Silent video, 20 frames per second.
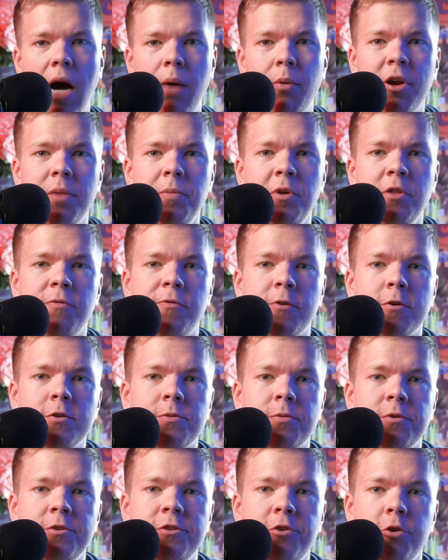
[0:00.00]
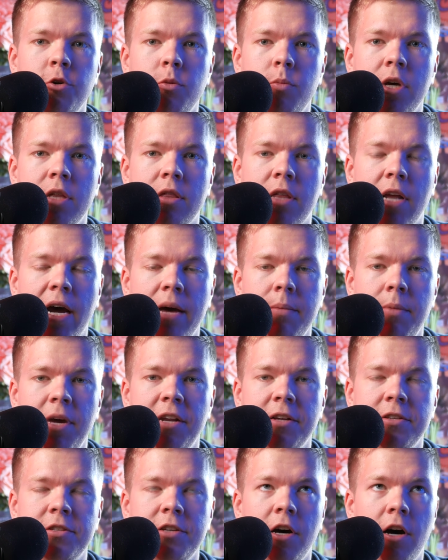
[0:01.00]
want to be the first one to admit that I made
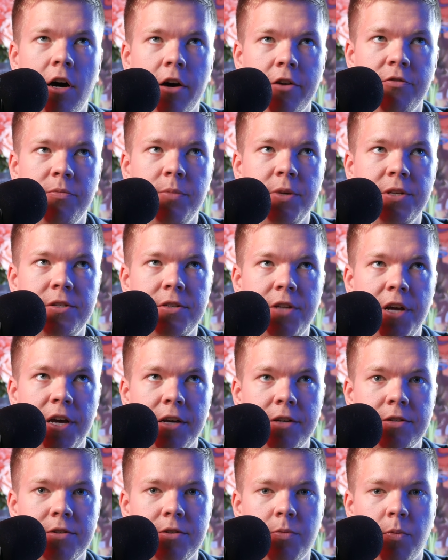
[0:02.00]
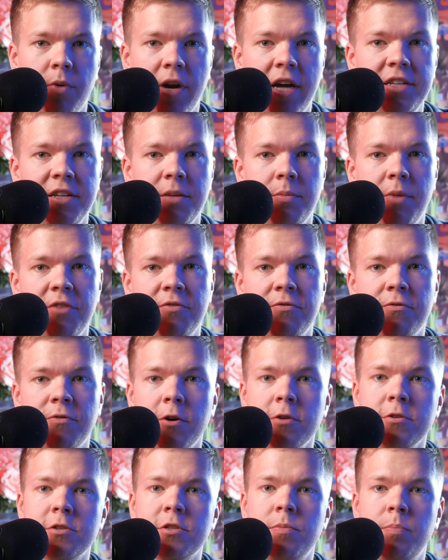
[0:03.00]
a ton of mistakes when I did my
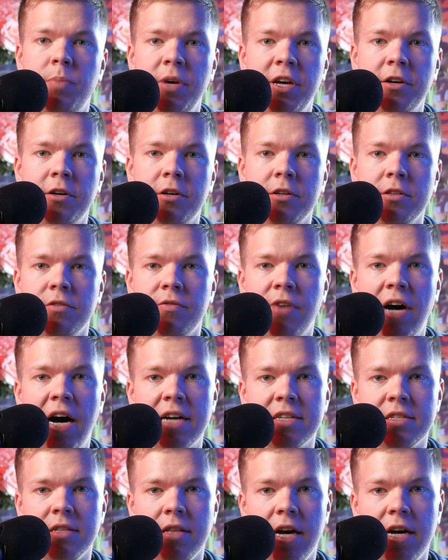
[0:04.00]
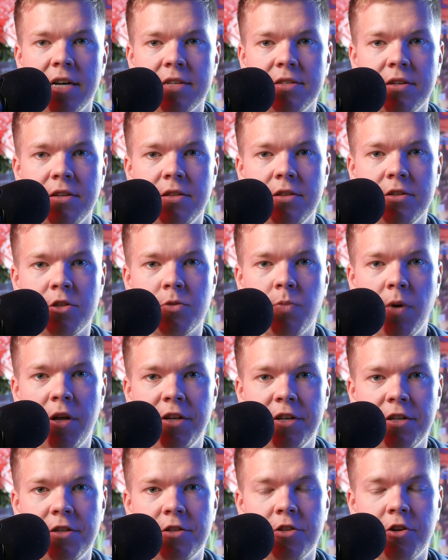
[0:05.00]
first build of Azlask the
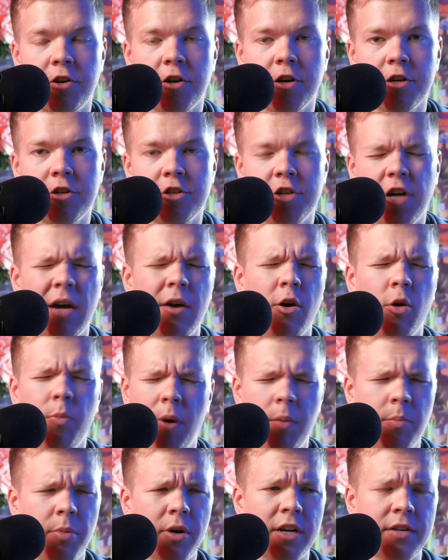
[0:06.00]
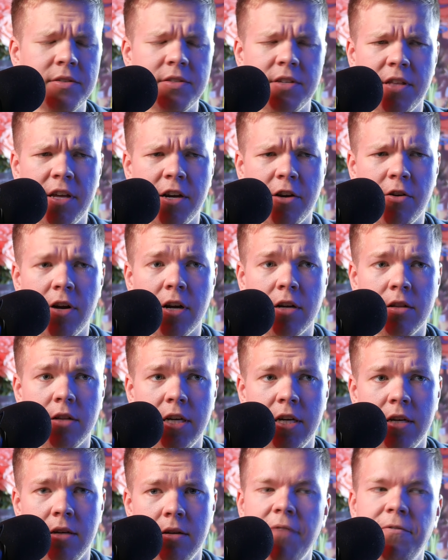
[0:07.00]
Swelling Scourge. I hope I'm pronouncing that
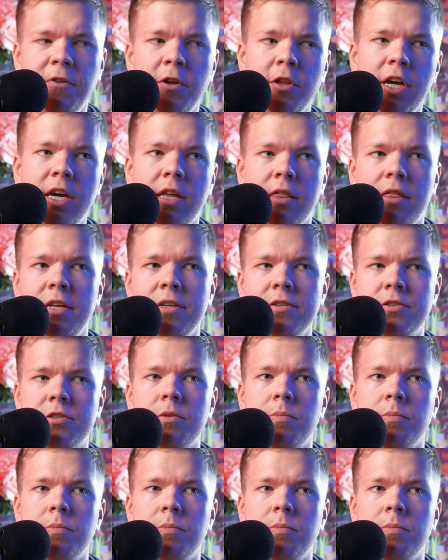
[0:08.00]
correctly. I feel like this